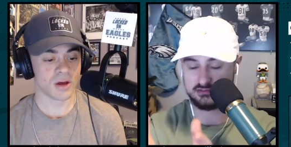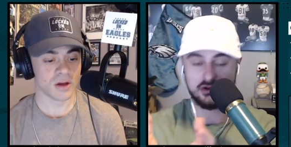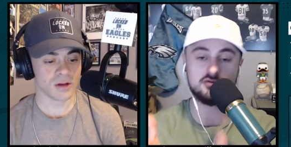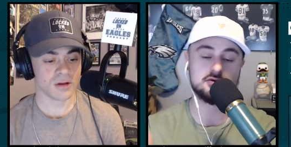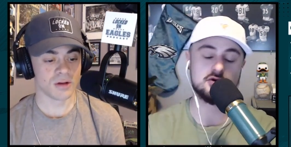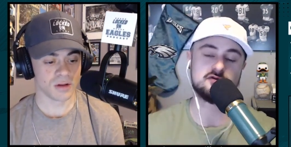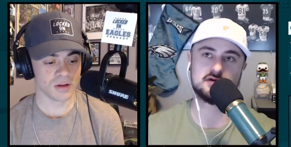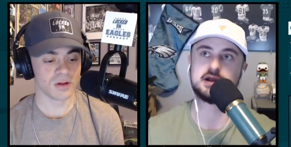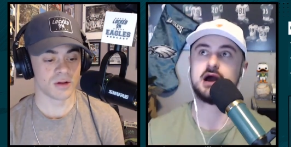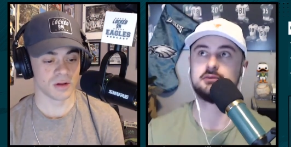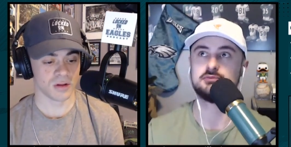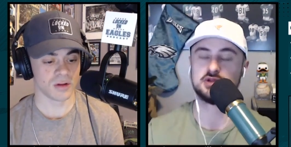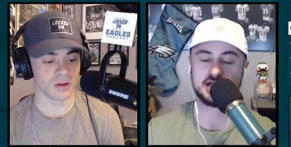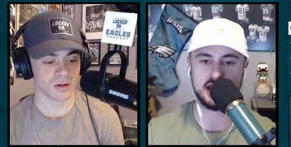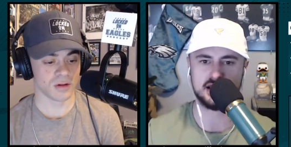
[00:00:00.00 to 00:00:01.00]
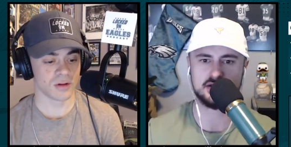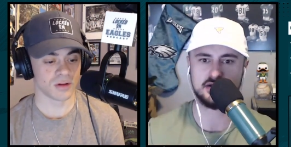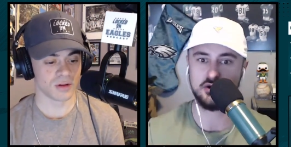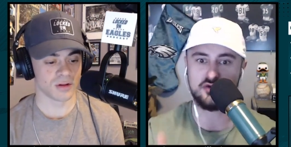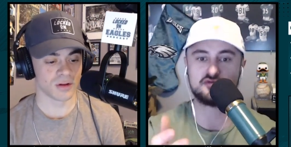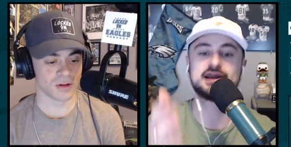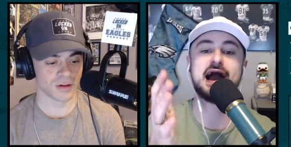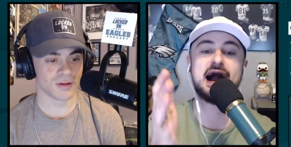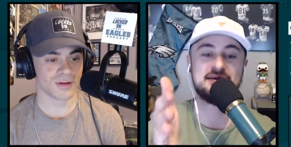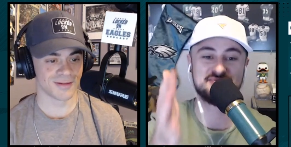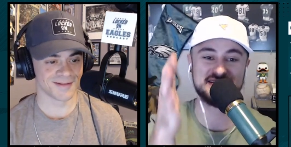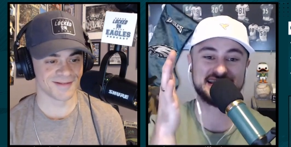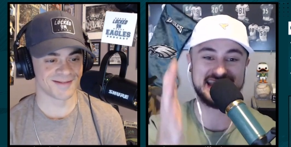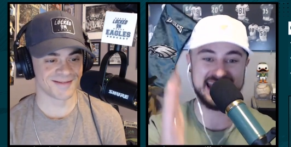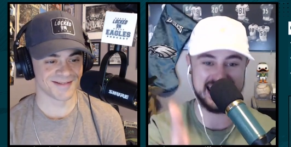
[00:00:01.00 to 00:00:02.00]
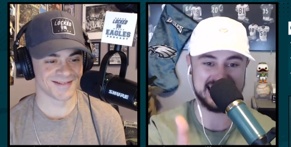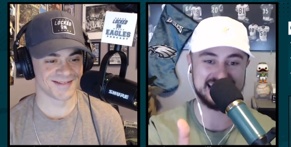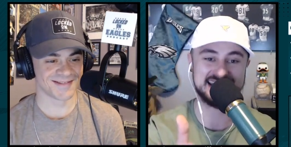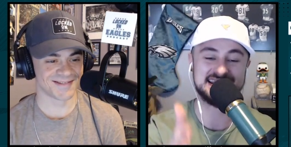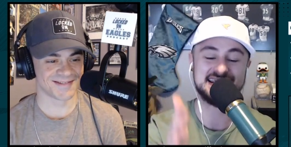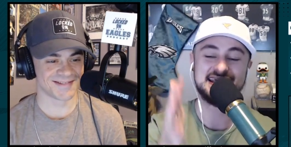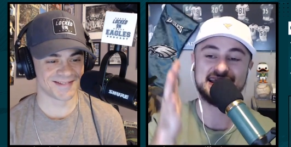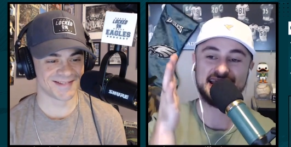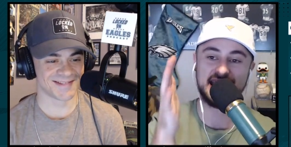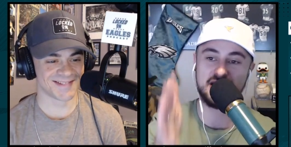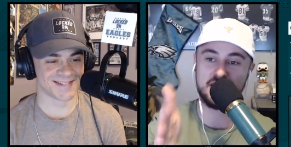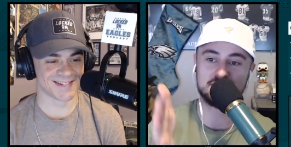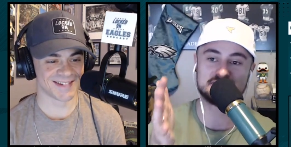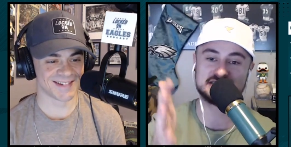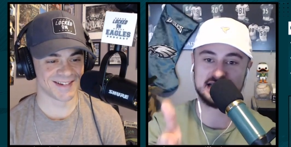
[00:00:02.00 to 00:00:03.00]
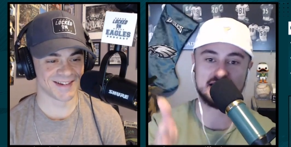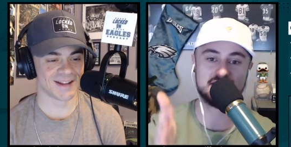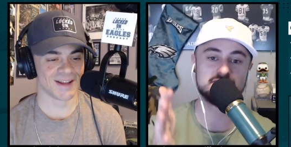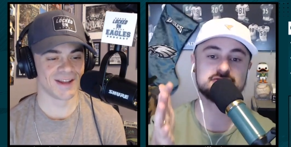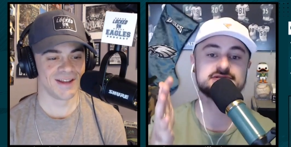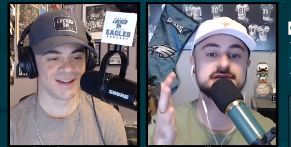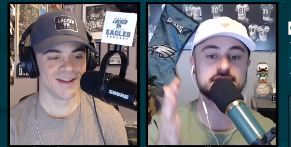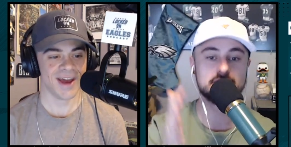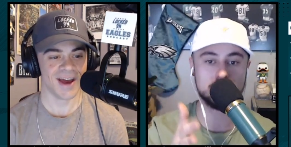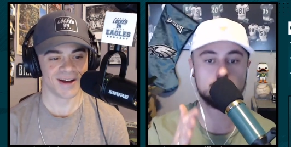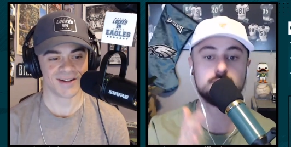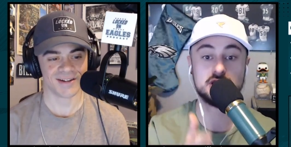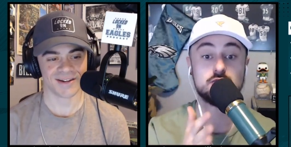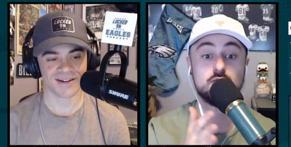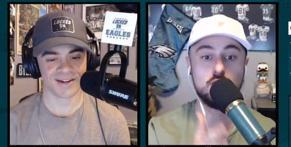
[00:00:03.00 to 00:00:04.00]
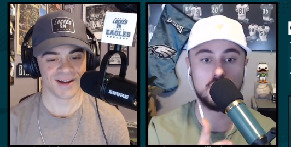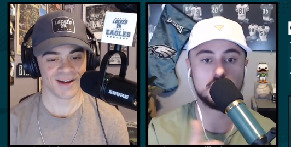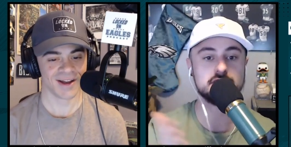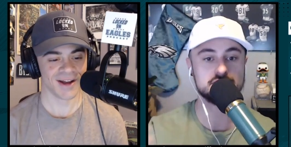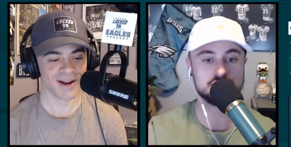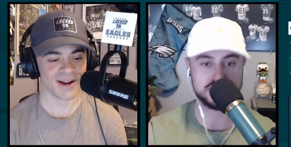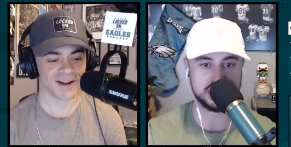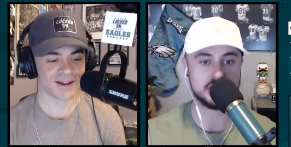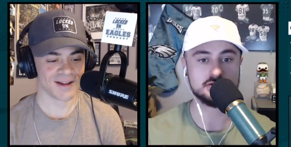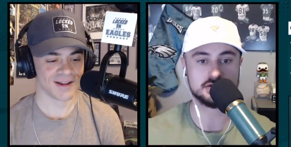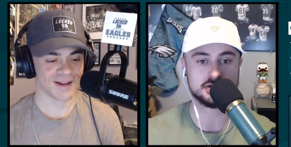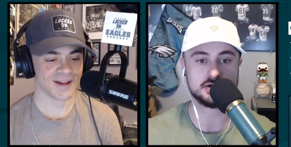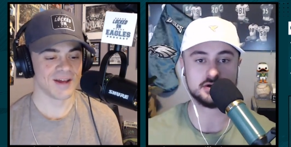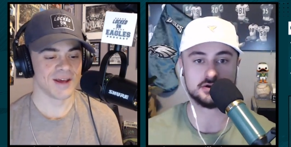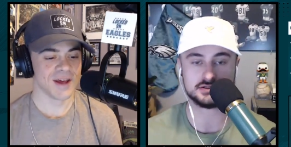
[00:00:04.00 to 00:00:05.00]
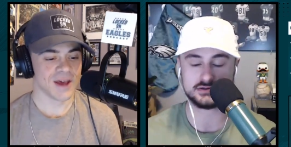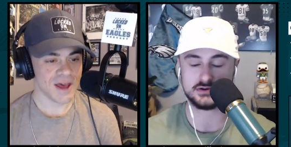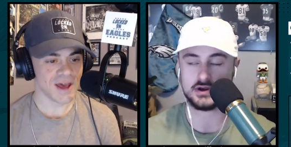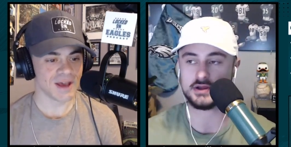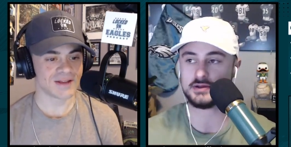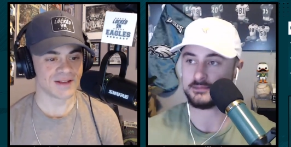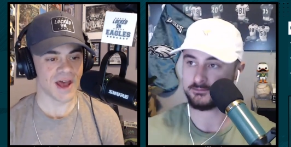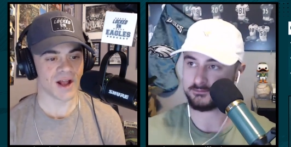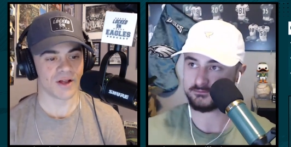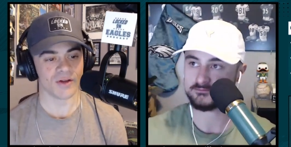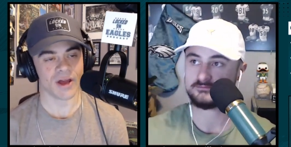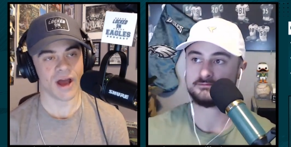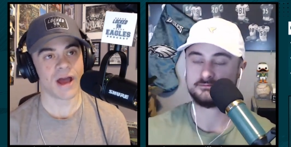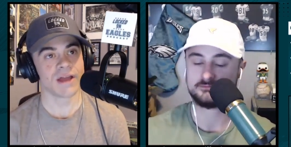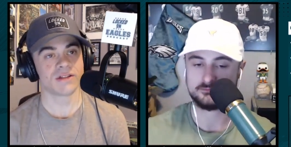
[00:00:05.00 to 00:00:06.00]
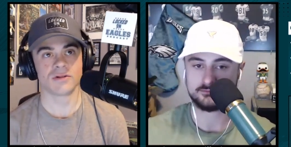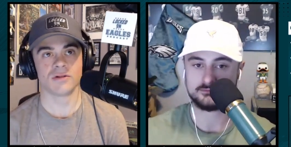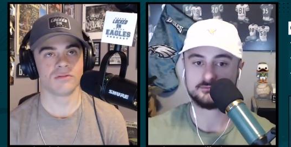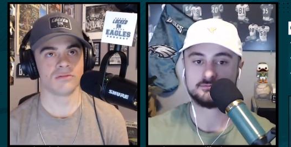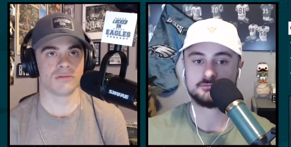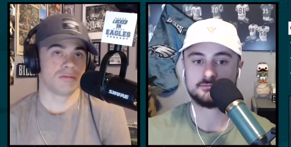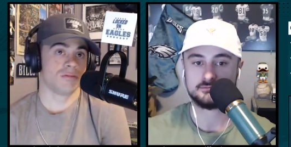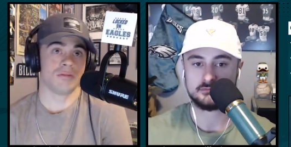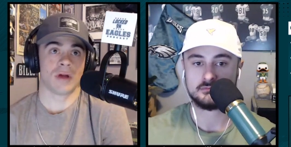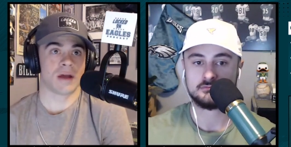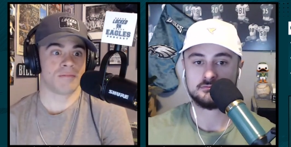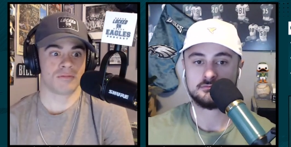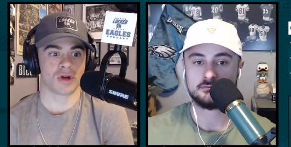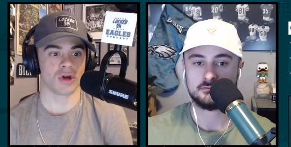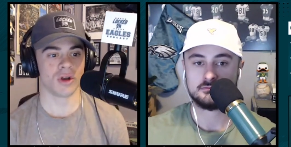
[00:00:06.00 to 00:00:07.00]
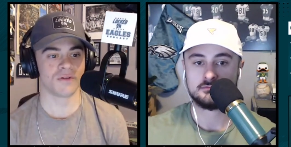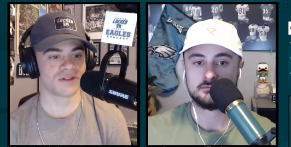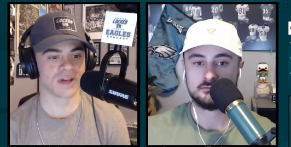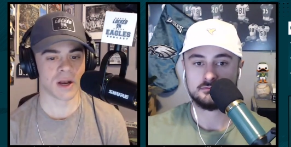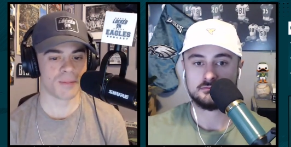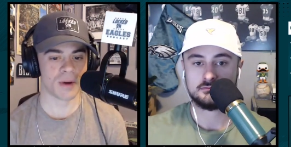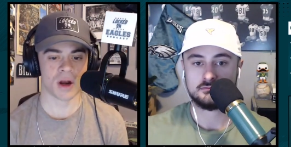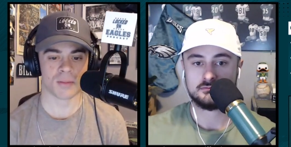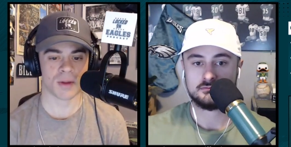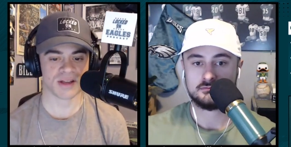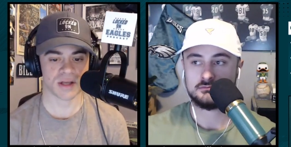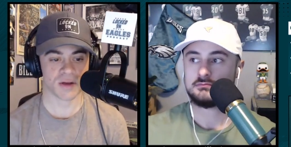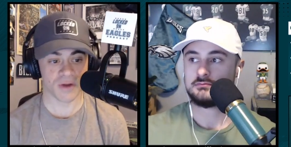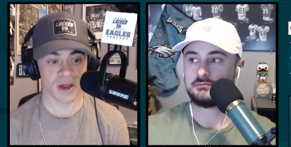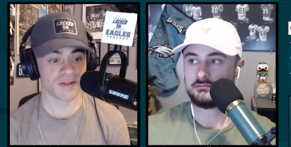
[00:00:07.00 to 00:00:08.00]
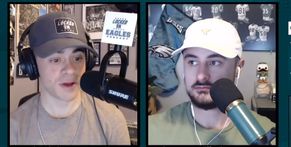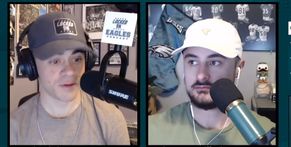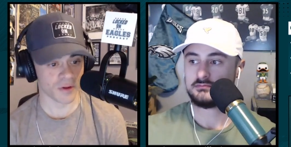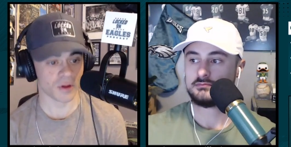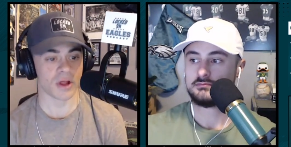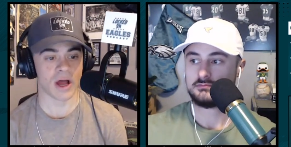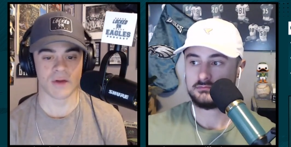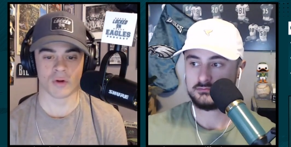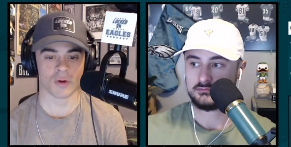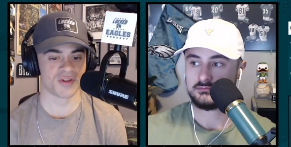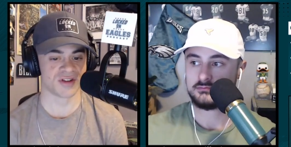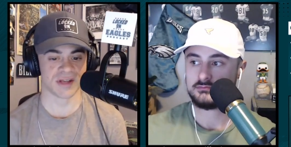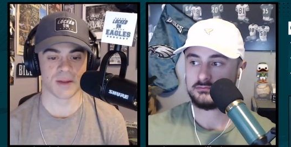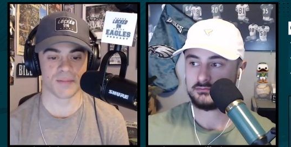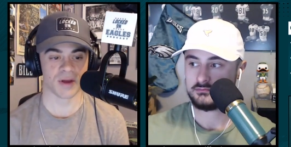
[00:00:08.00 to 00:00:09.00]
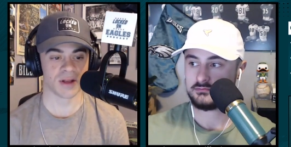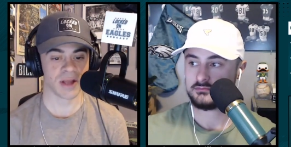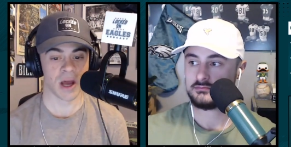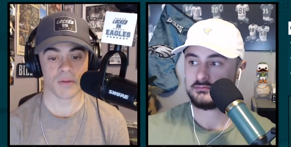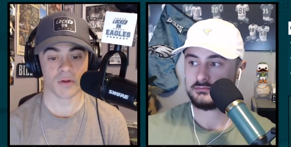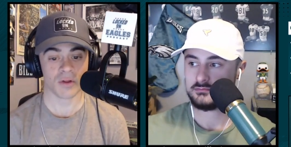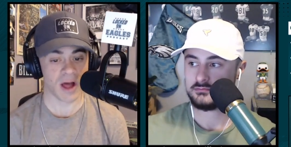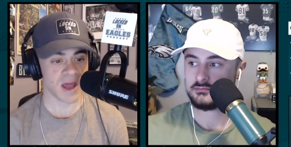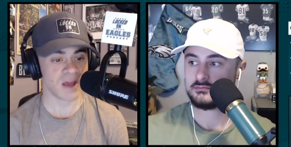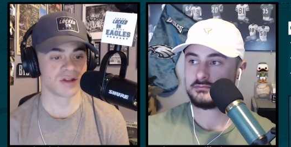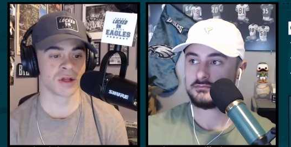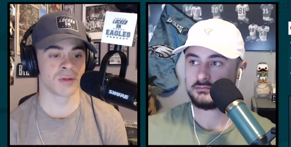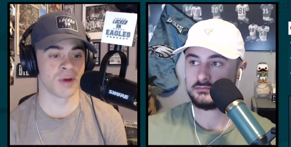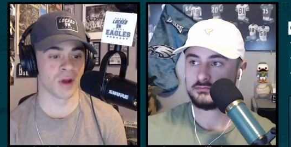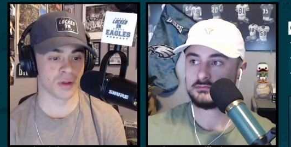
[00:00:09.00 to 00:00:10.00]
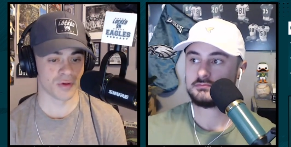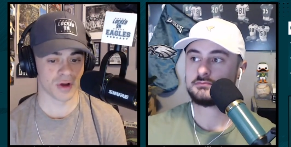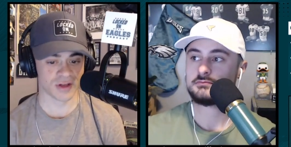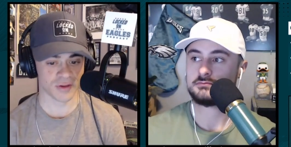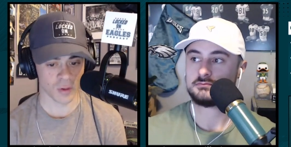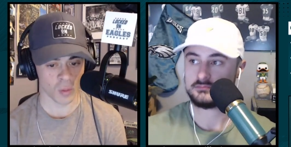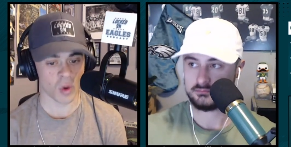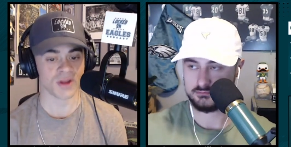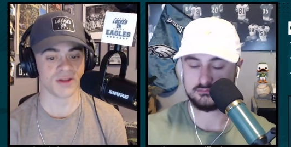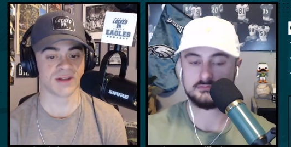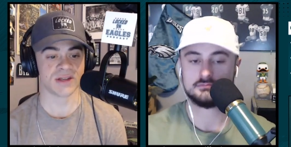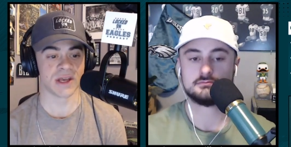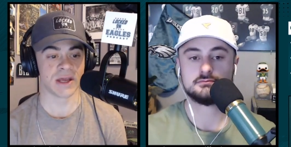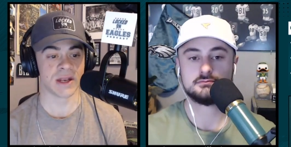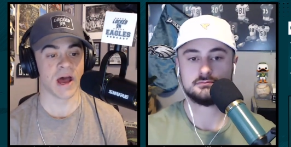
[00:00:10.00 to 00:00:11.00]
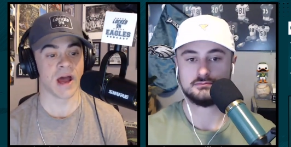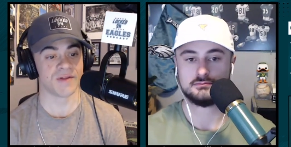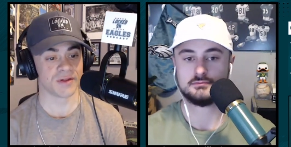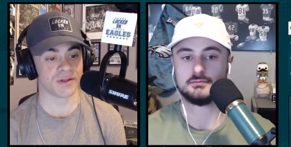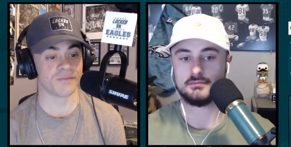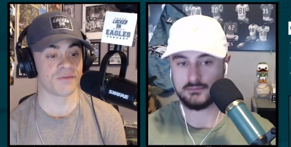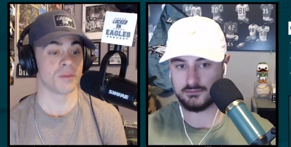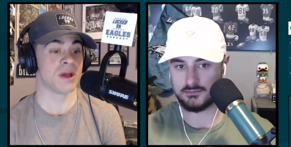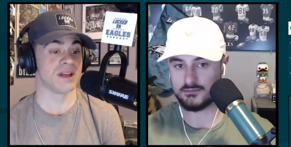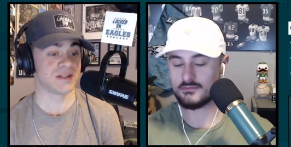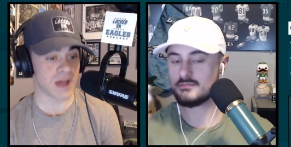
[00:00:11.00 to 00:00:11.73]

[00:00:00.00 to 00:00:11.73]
Speaker 1: Overcomplicated. Overcomplicated. It comes down to yeah, QB one and Jalen Hurts, right? Exactly.
Speaker 2: I I couldn't have said it better myself. I think though I wrote the same thing down. The Lions are the bigger threat to the one seed. I think mm. from a mm.